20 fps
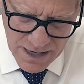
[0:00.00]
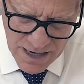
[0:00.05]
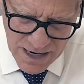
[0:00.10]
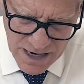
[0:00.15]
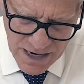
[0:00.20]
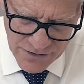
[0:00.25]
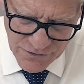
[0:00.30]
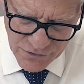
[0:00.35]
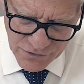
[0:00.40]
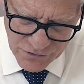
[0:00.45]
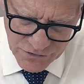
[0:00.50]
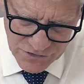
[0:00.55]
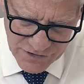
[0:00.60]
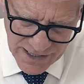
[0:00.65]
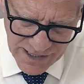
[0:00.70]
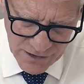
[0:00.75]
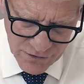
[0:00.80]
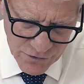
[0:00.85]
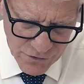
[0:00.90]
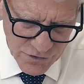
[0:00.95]
Under
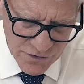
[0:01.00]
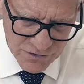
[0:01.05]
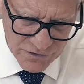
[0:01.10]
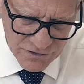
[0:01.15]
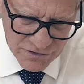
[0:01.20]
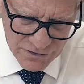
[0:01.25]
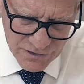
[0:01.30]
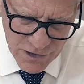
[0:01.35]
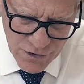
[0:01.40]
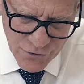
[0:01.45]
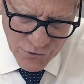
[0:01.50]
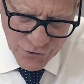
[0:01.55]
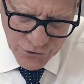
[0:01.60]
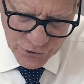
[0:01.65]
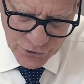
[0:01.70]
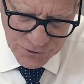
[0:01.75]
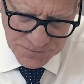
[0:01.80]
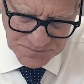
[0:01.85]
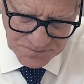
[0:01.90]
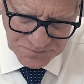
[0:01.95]
seller
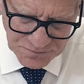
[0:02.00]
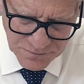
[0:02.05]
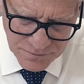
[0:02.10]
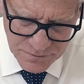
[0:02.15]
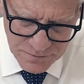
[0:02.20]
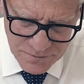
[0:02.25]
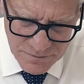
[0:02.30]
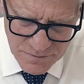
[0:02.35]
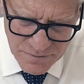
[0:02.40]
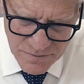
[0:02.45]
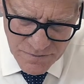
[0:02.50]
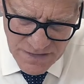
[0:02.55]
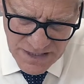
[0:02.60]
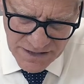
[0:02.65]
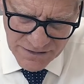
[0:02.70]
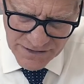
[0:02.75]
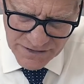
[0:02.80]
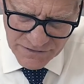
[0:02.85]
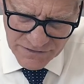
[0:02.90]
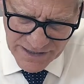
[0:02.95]
disclosure,
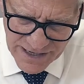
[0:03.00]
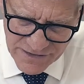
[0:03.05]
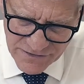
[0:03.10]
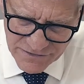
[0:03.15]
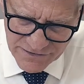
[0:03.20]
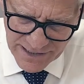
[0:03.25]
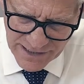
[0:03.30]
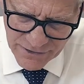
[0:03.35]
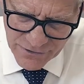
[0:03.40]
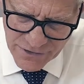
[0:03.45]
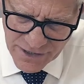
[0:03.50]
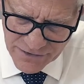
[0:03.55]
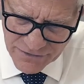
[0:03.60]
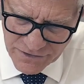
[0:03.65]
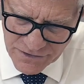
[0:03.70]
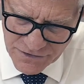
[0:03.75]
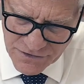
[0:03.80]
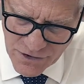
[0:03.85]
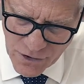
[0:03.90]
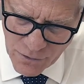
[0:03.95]
they say seller
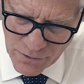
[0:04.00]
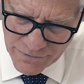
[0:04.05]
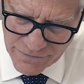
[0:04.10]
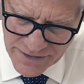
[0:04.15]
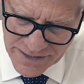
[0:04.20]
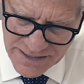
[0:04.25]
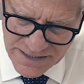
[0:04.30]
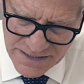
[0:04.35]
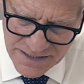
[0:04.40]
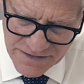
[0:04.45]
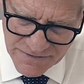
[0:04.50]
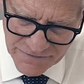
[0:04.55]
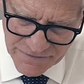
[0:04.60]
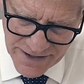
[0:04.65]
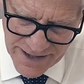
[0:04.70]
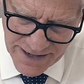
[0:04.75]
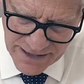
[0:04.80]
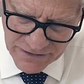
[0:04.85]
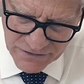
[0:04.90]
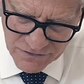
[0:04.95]
doesn't know of any
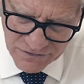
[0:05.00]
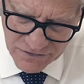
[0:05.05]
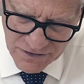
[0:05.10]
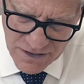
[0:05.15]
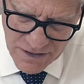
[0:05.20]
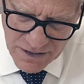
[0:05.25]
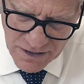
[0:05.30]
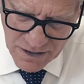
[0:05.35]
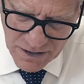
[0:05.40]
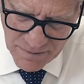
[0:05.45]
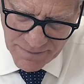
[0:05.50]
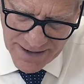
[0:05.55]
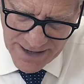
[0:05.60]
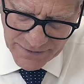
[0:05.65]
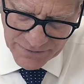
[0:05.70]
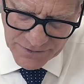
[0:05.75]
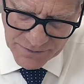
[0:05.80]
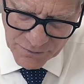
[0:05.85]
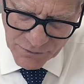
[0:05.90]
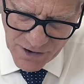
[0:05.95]
defects
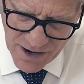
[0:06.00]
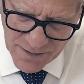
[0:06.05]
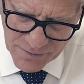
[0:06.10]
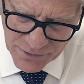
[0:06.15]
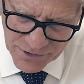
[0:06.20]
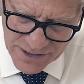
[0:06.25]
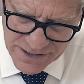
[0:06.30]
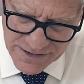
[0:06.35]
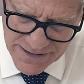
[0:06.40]
about the property